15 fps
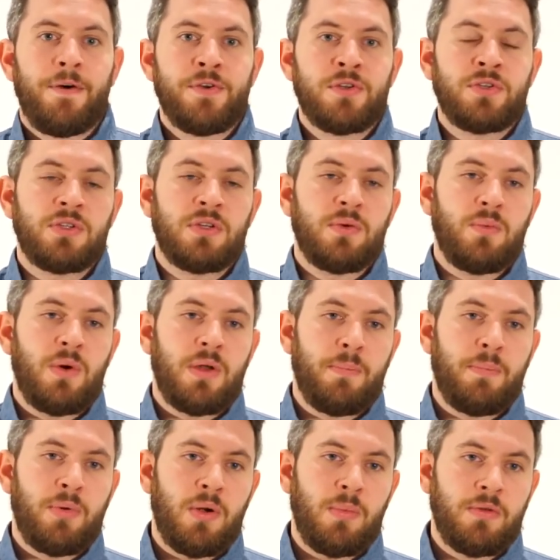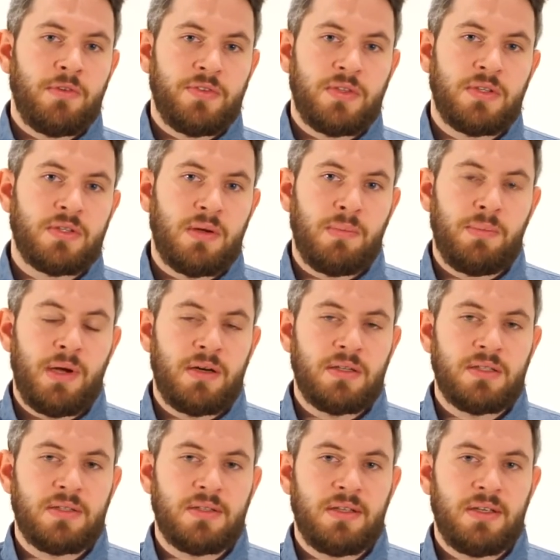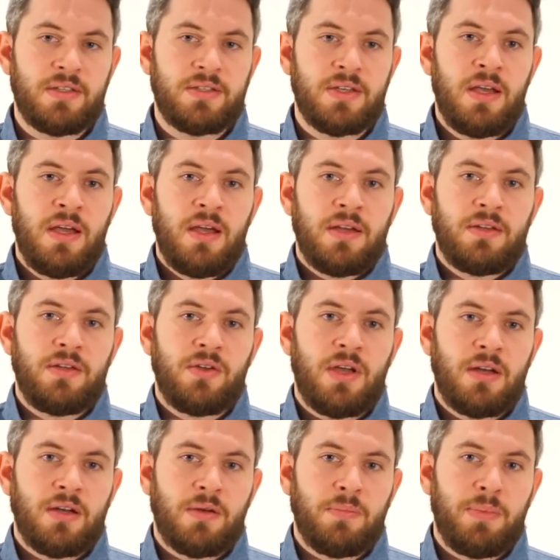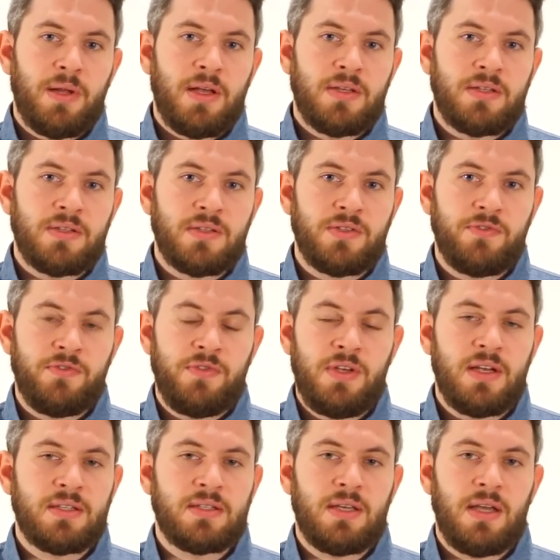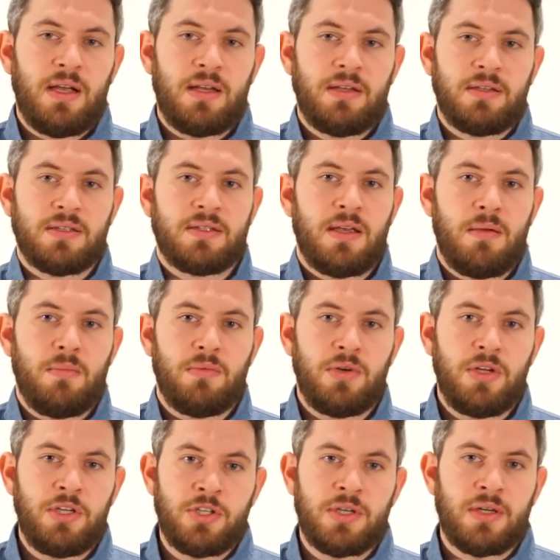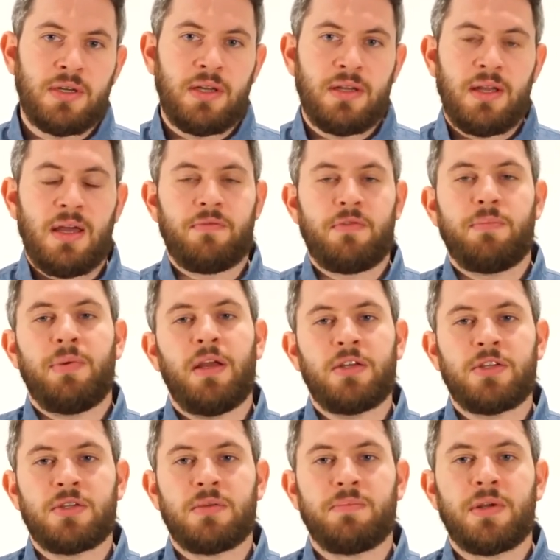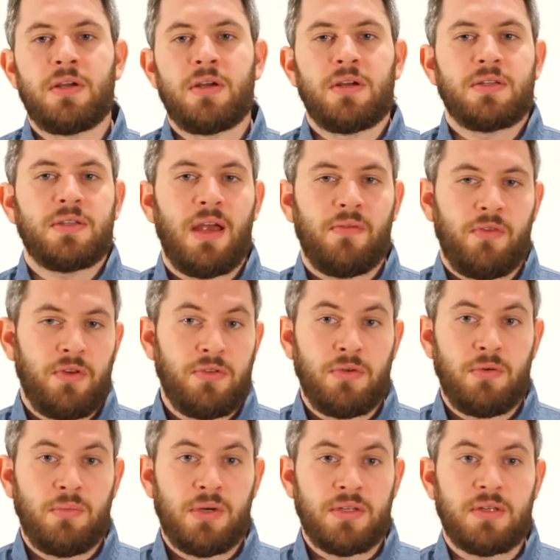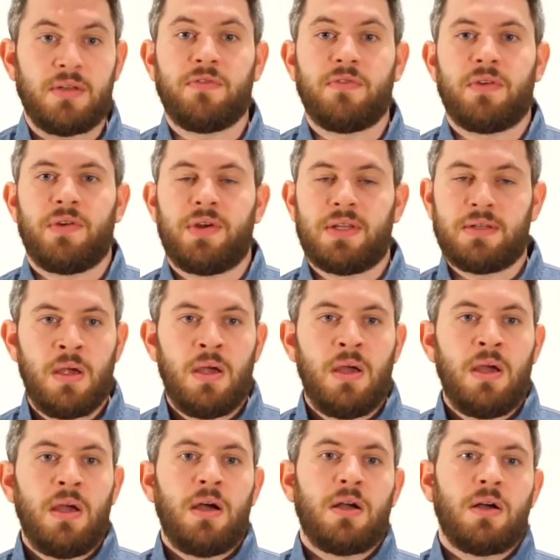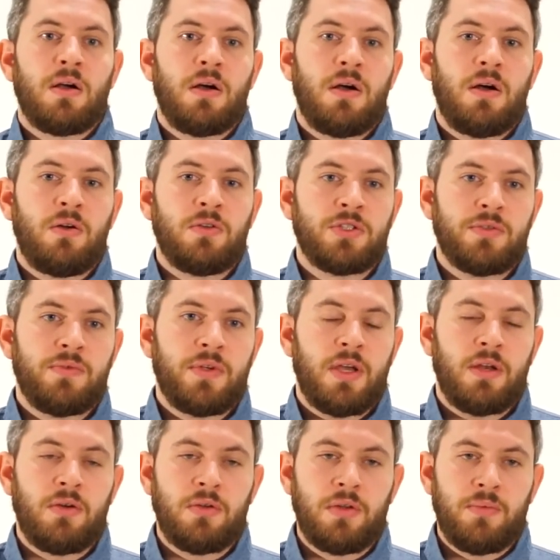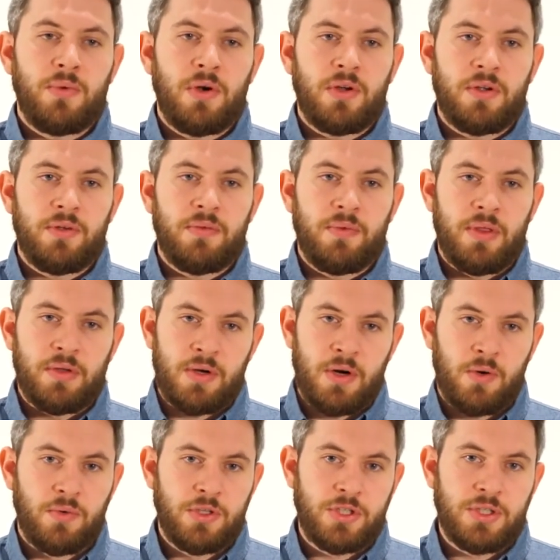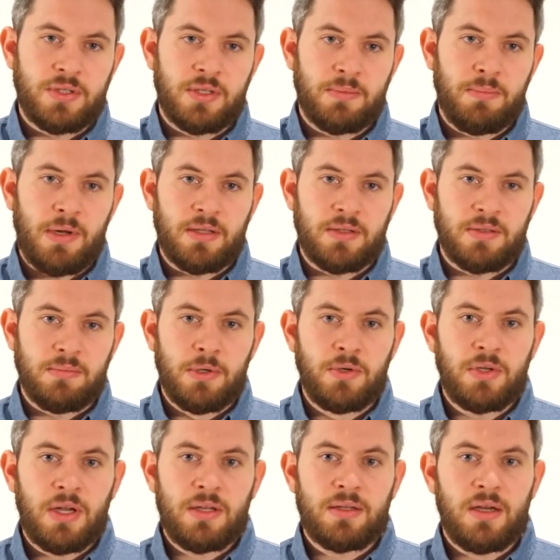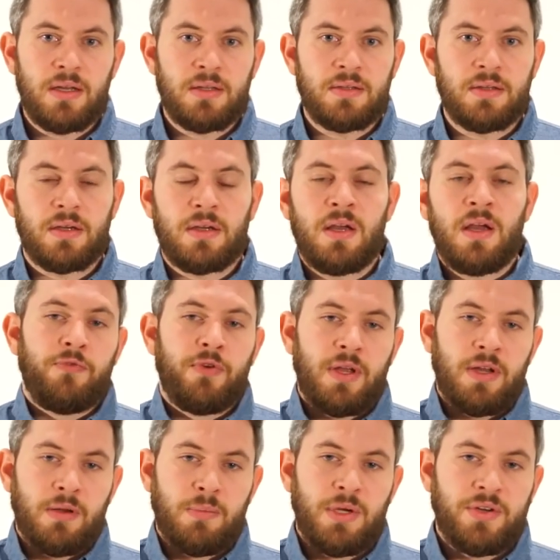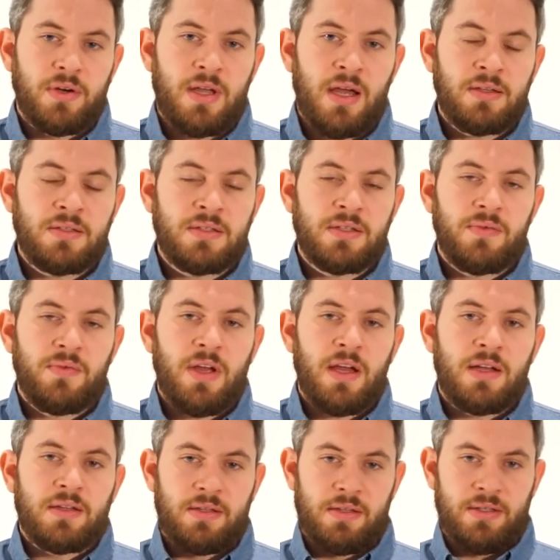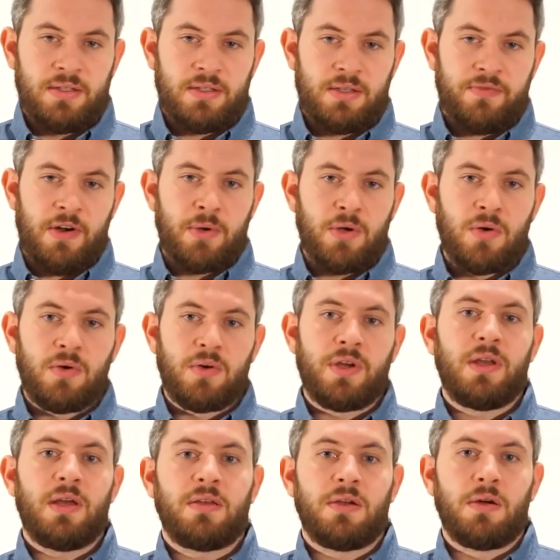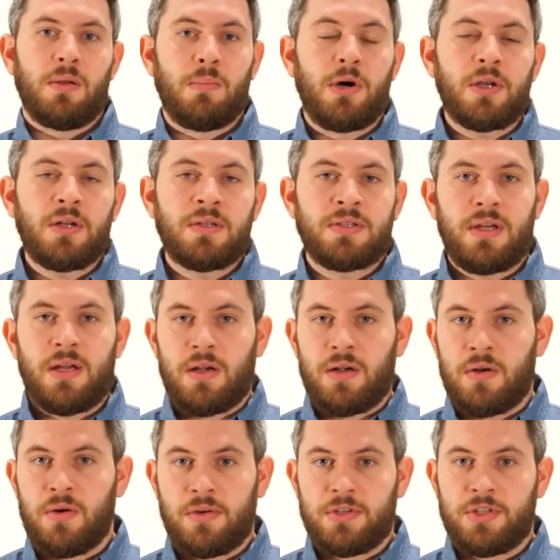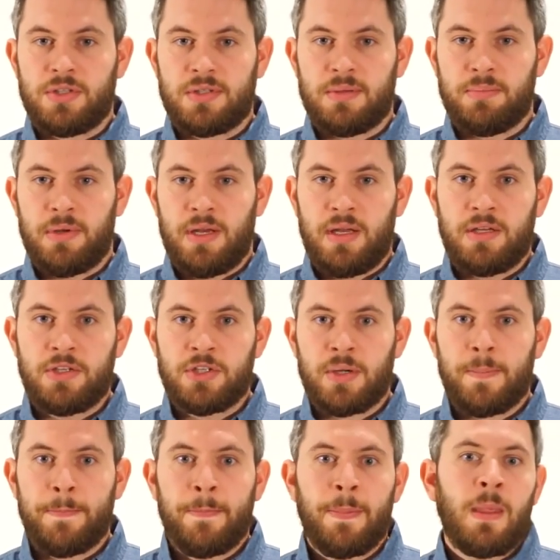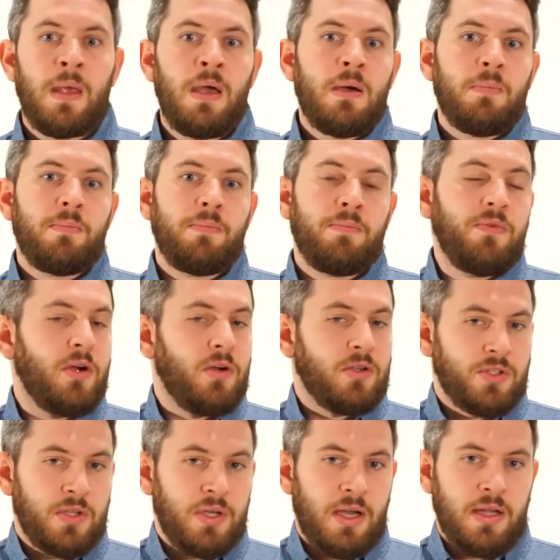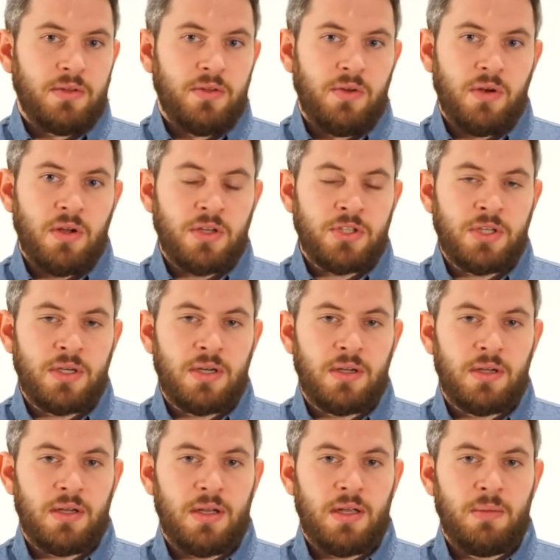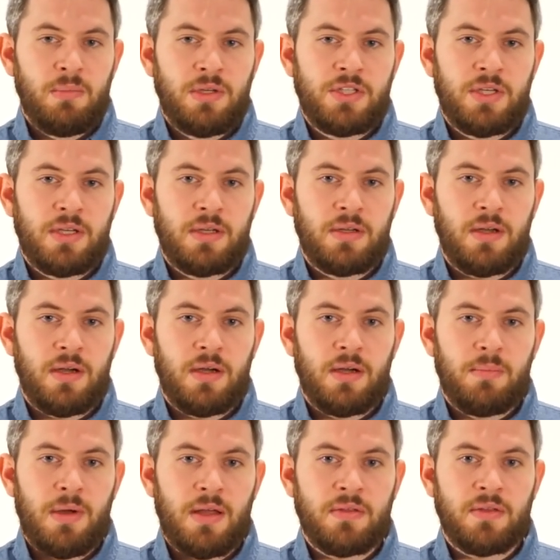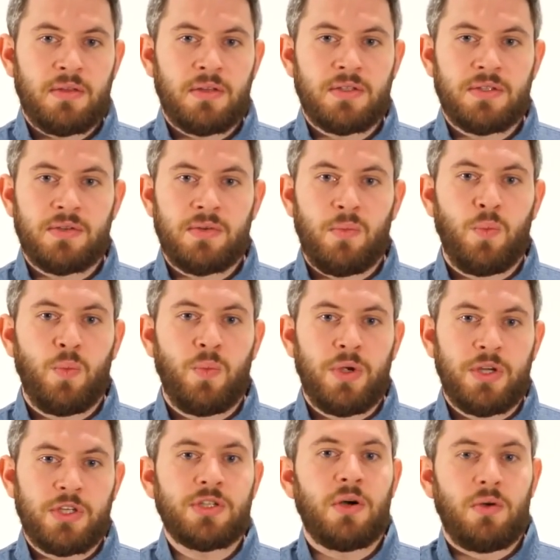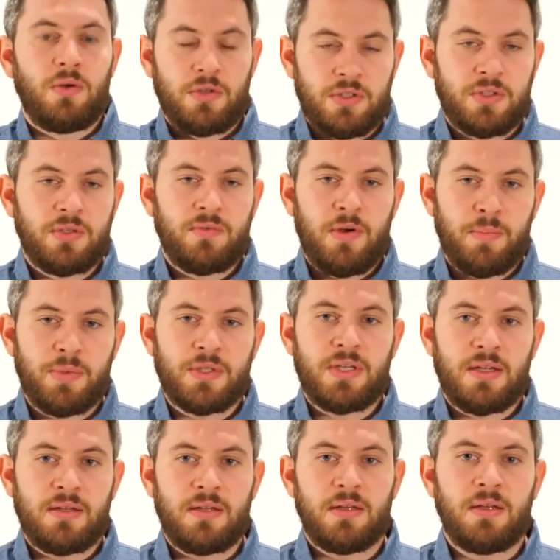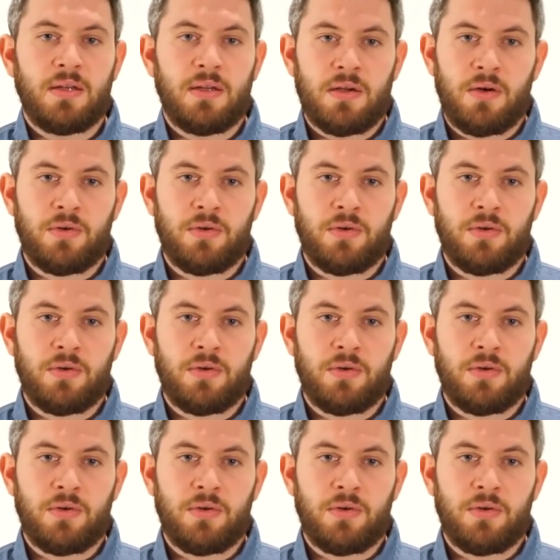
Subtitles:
Also, one problem with this comparison is you cannot place the sphere exactly in the same region in every patient because every tumor is different. Also, we can only work with co-registered multimodal data. For the endometrial cancer, we had these pharmacokinetical models. They are co-registered by nature. We also had neurological imaging methods, which also were presented in a